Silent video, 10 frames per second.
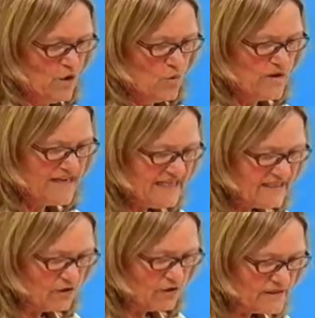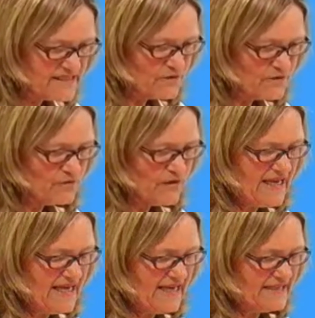We need also
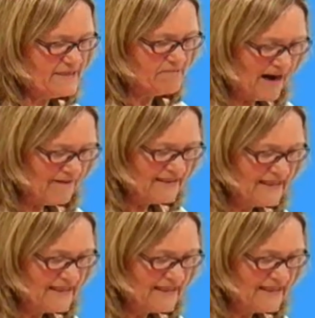to marry